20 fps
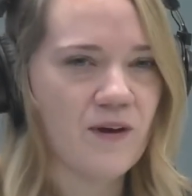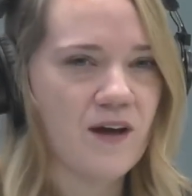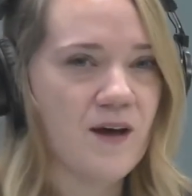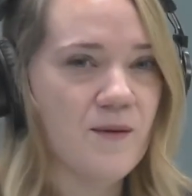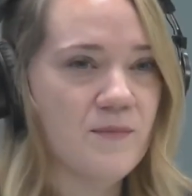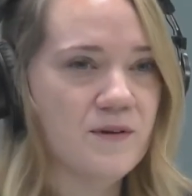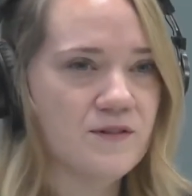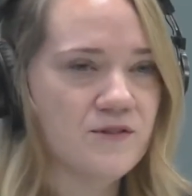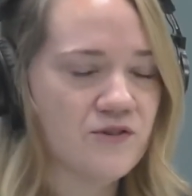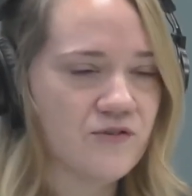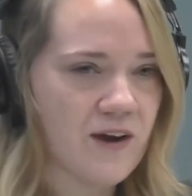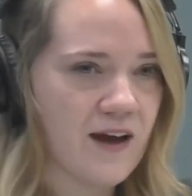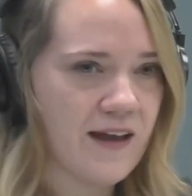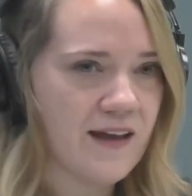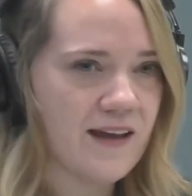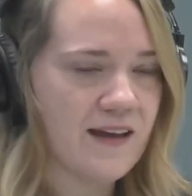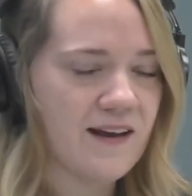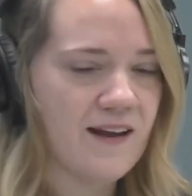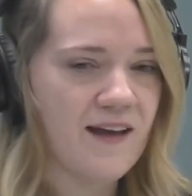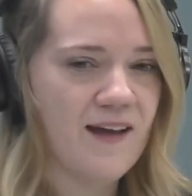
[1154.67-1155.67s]
Come and try
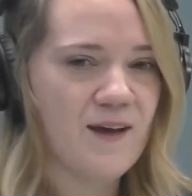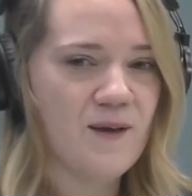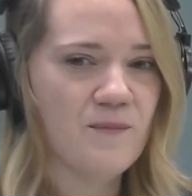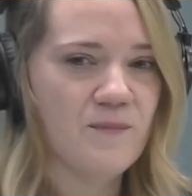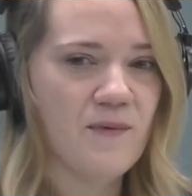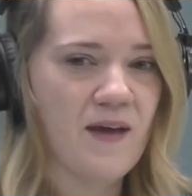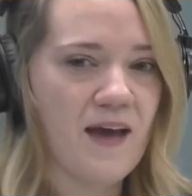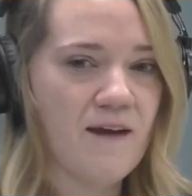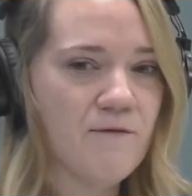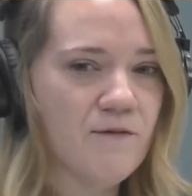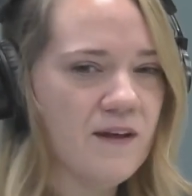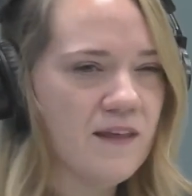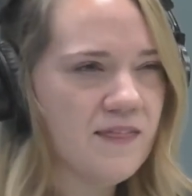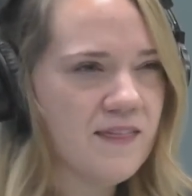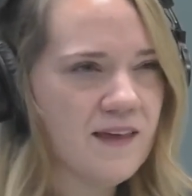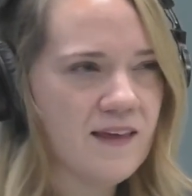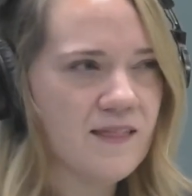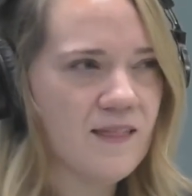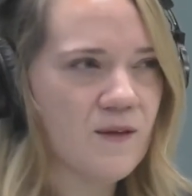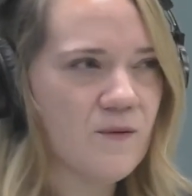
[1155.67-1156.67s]
it.
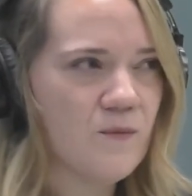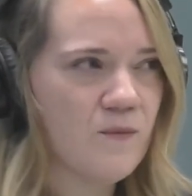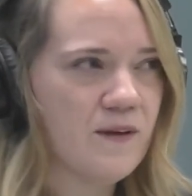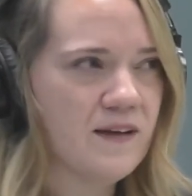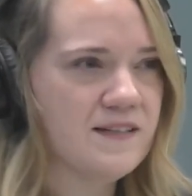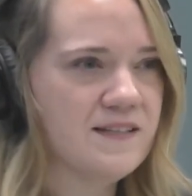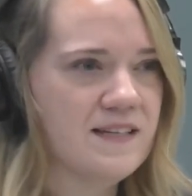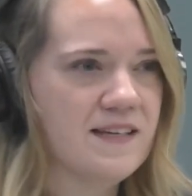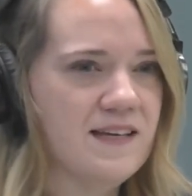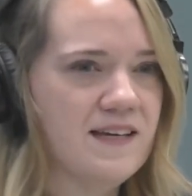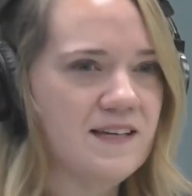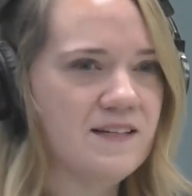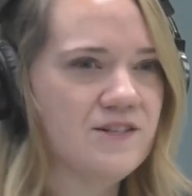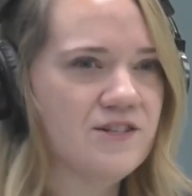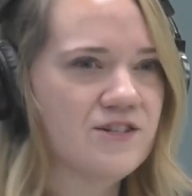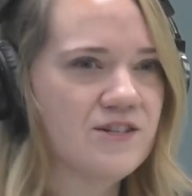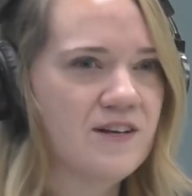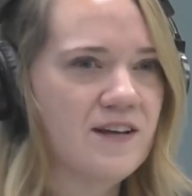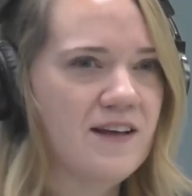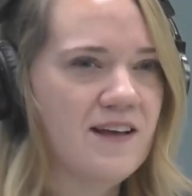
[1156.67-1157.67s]
Everything that we
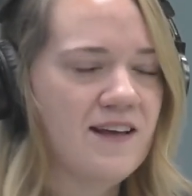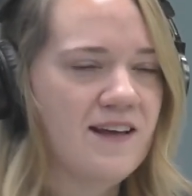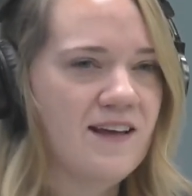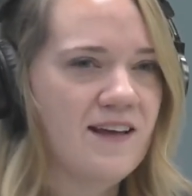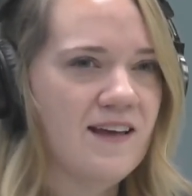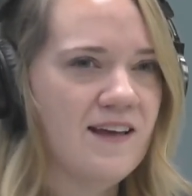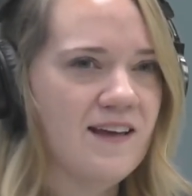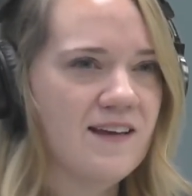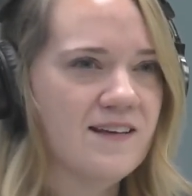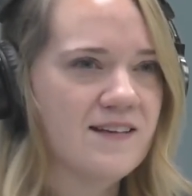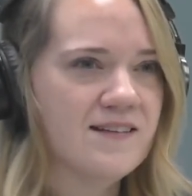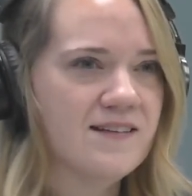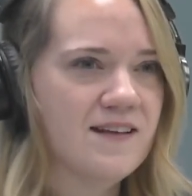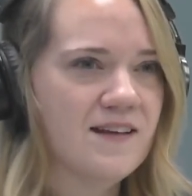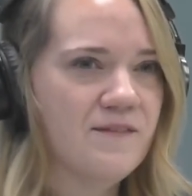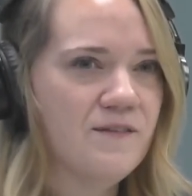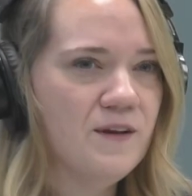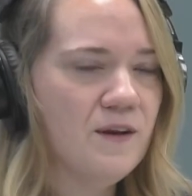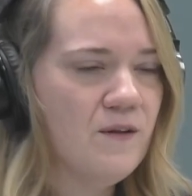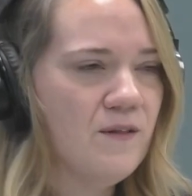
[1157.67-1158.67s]
teach is,
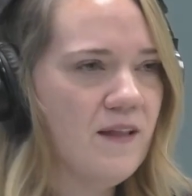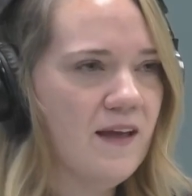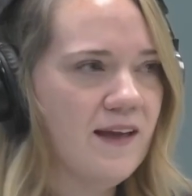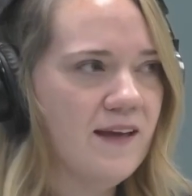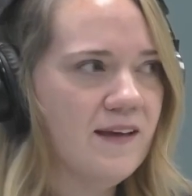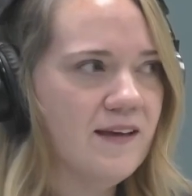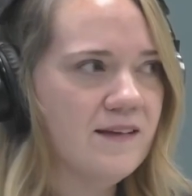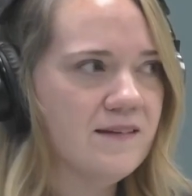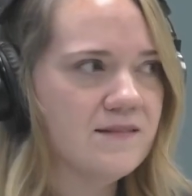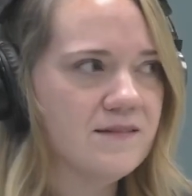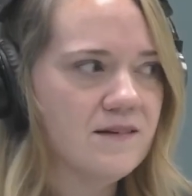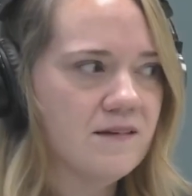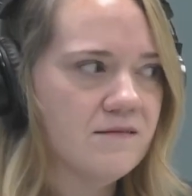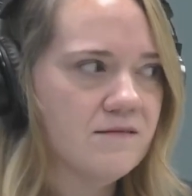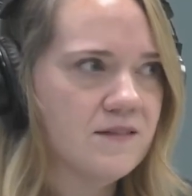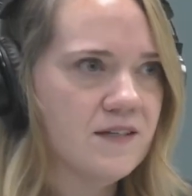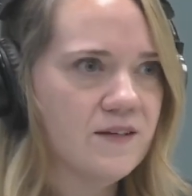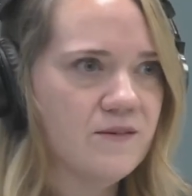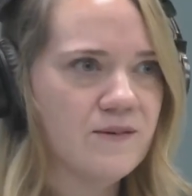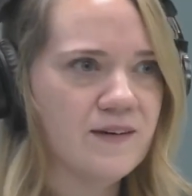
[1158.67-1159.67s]
if you don't like it,
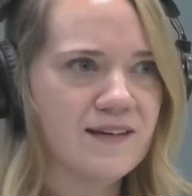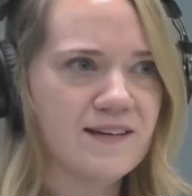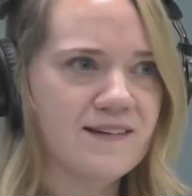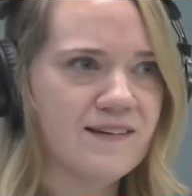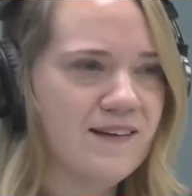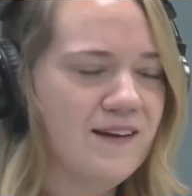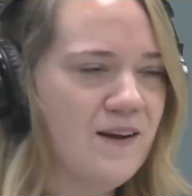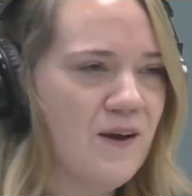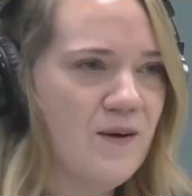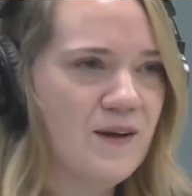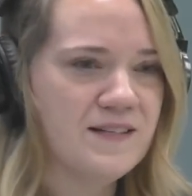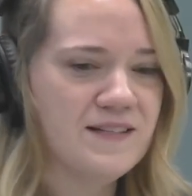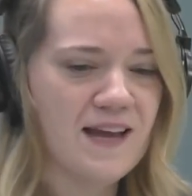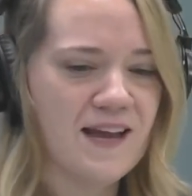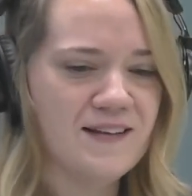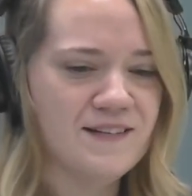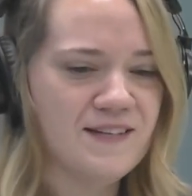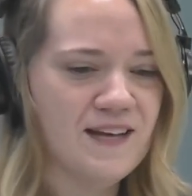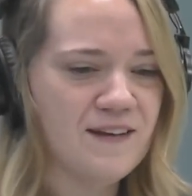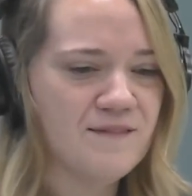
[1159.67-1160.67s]
don't do it.
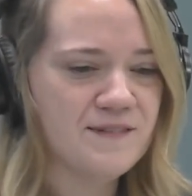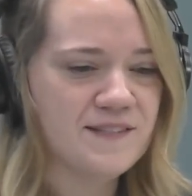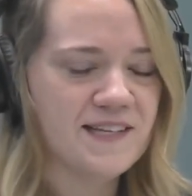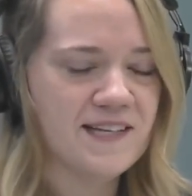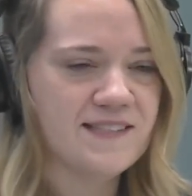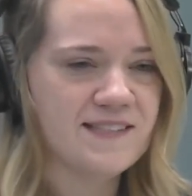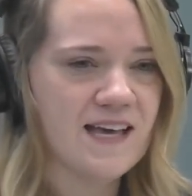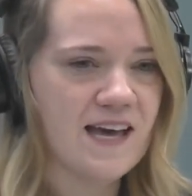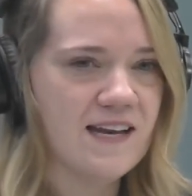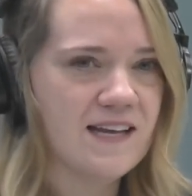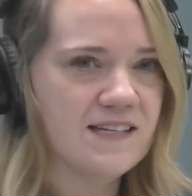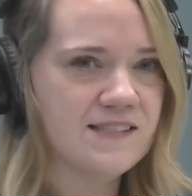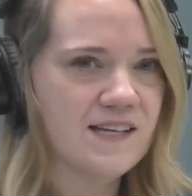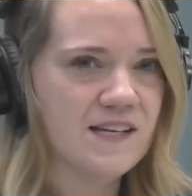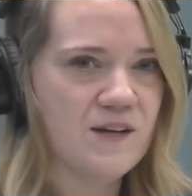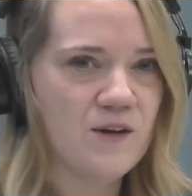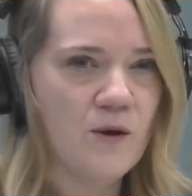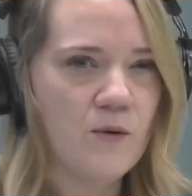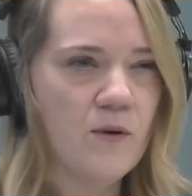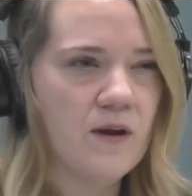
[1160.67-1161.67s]
And Dave says that. He
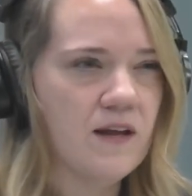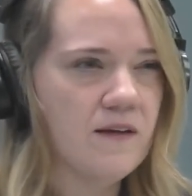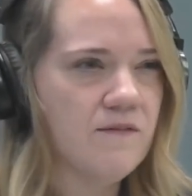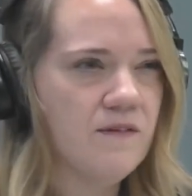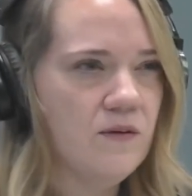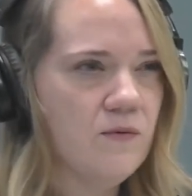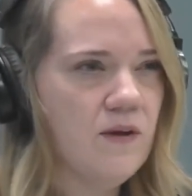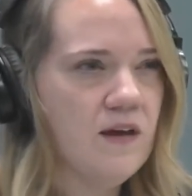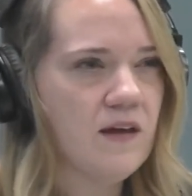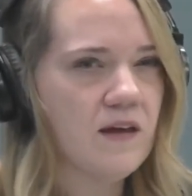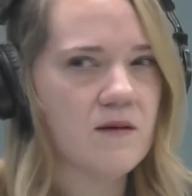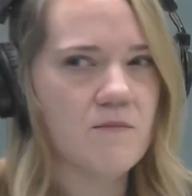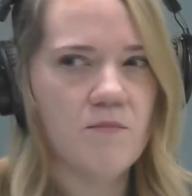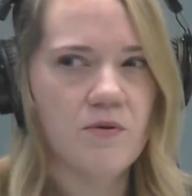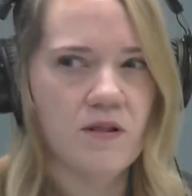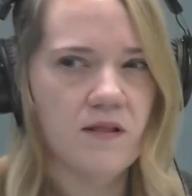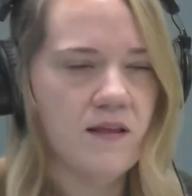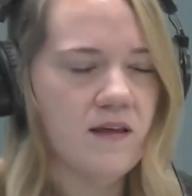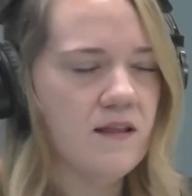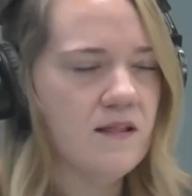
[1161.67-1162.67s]
said, you know what? If you get
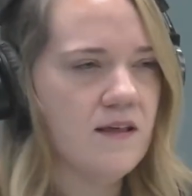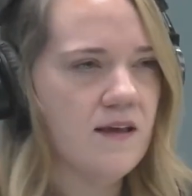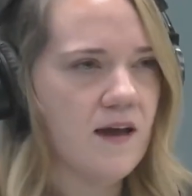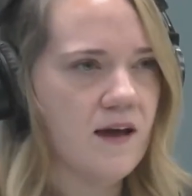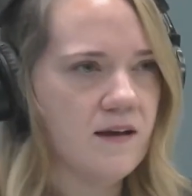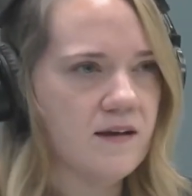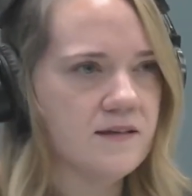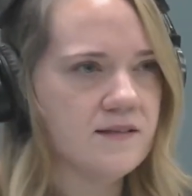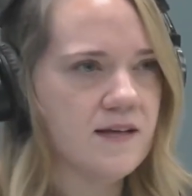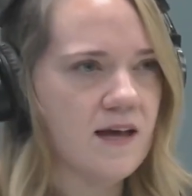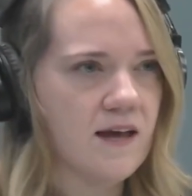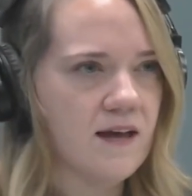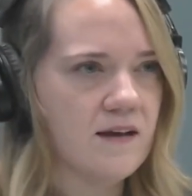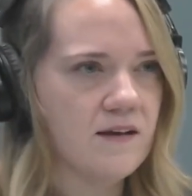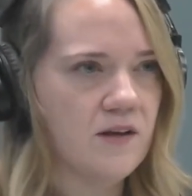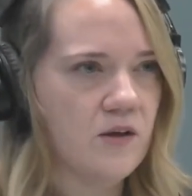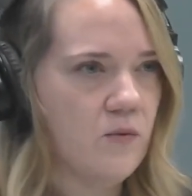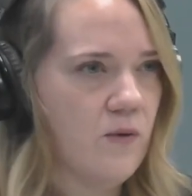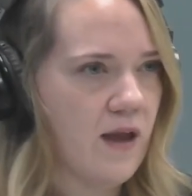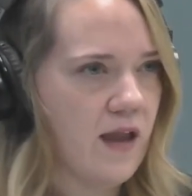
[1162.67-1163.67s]
completely out of debt
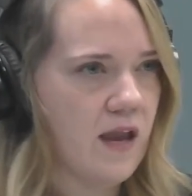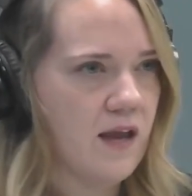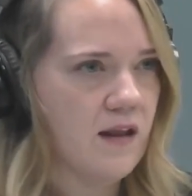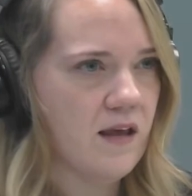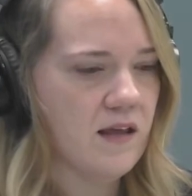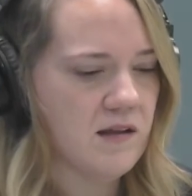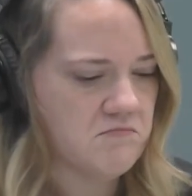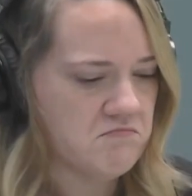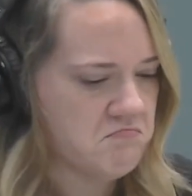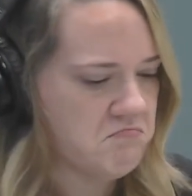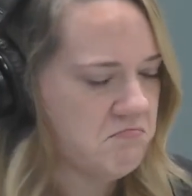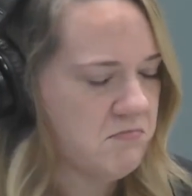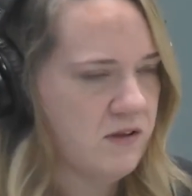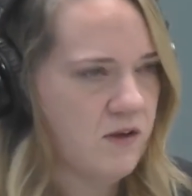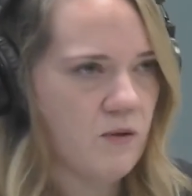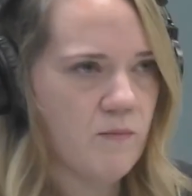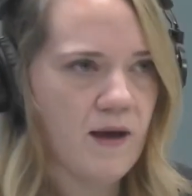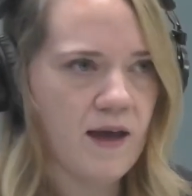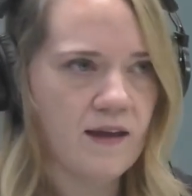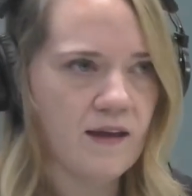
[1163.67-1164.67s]
and you hate it,
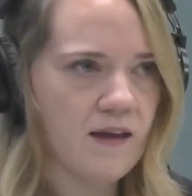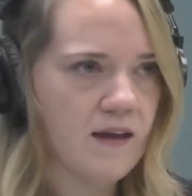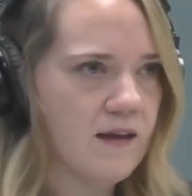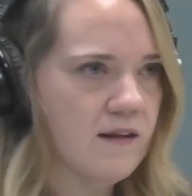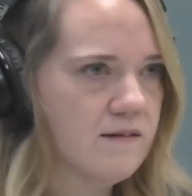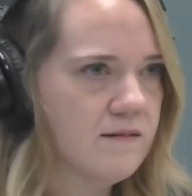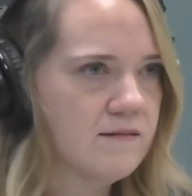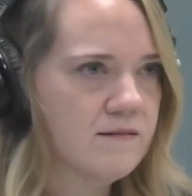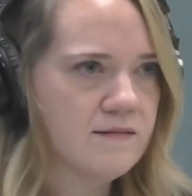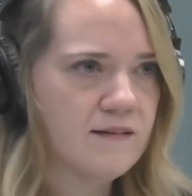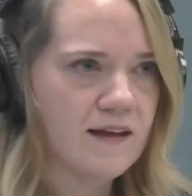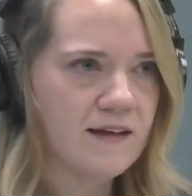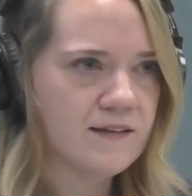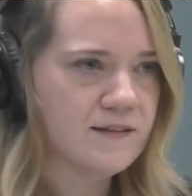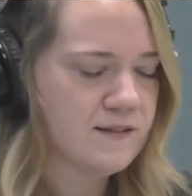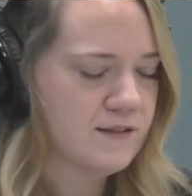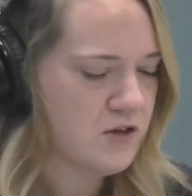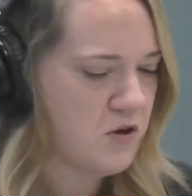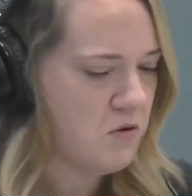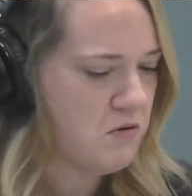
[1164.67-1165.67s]
go back in. Like
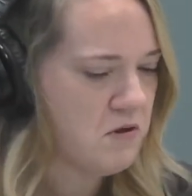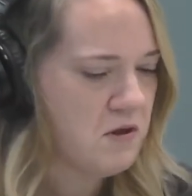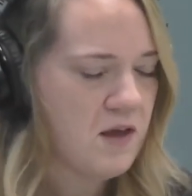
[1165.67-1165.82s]
it's totally.